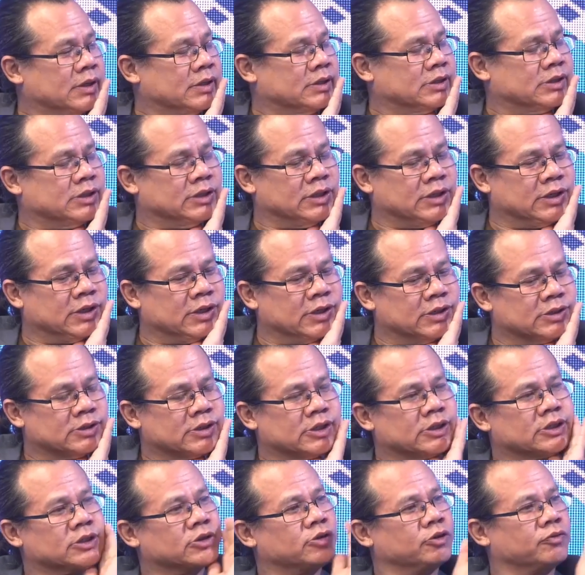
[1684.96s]
Three girls
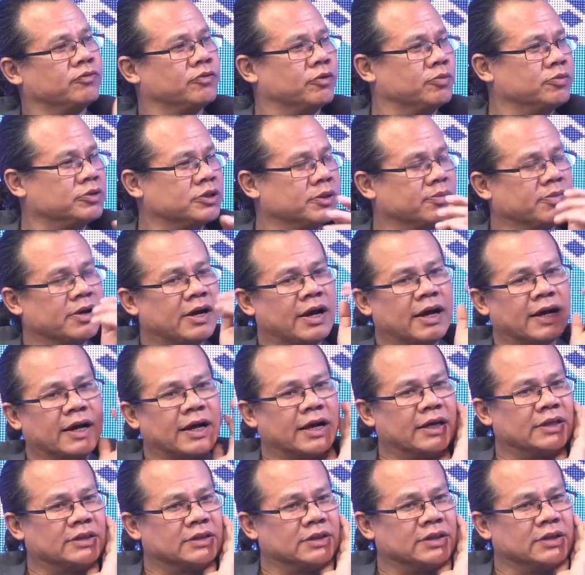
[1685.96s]
rescued from Simla,
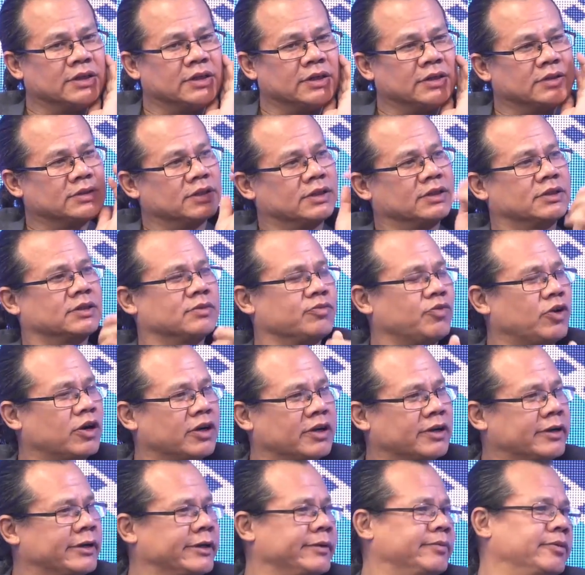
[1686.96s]
just
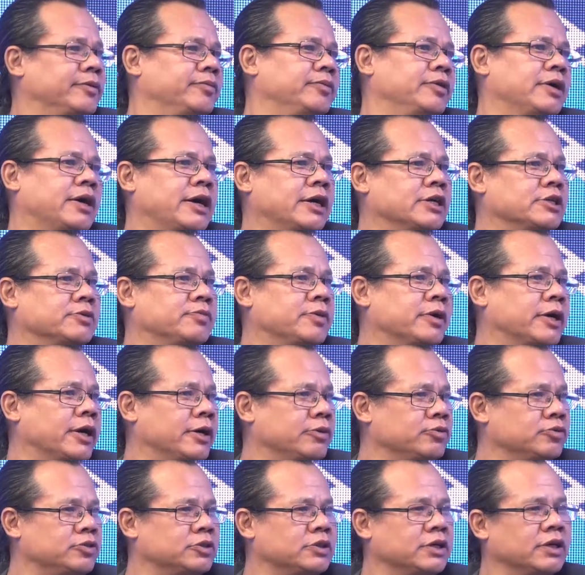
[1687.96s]
one tip of the iceberg, I
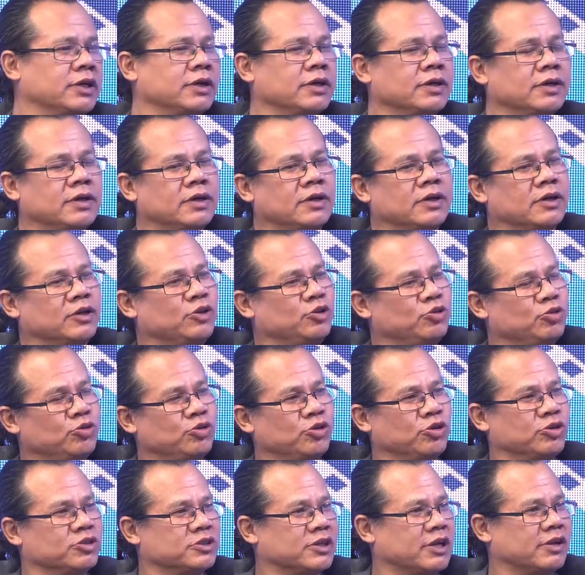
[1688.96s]
would say. Mm-hmm. You
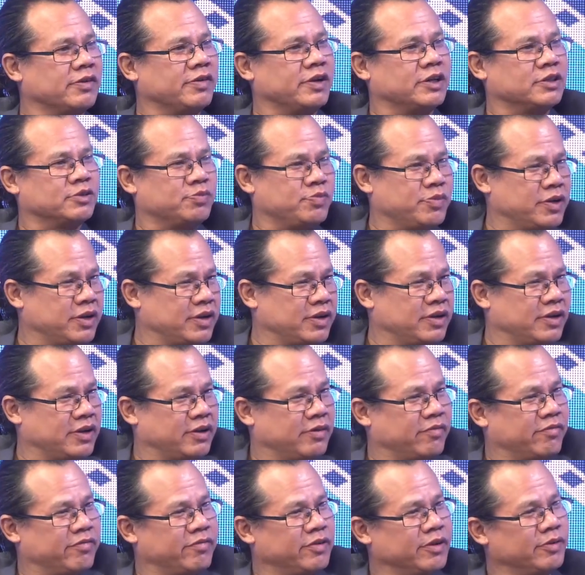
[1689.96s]
yourself has met a
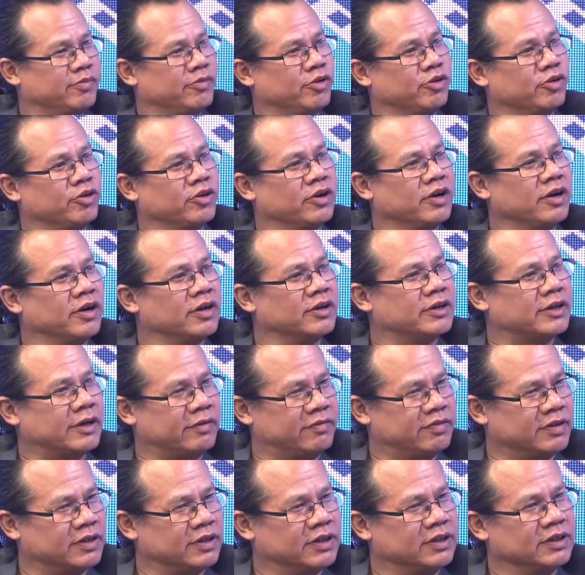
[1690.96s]
film on uh,
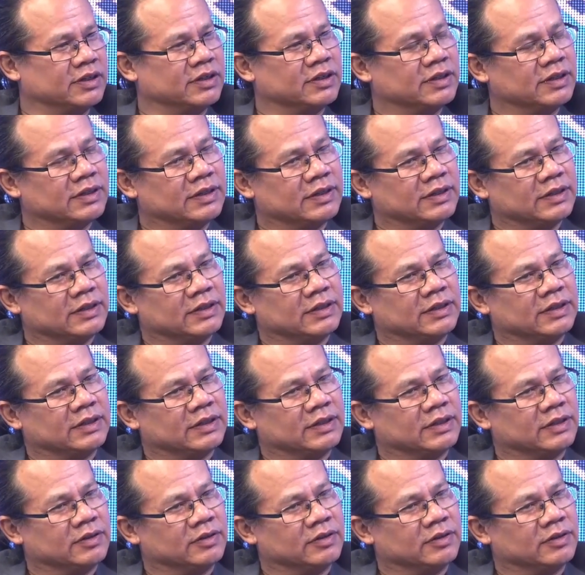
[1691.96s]
trafficking. Mm-hmm.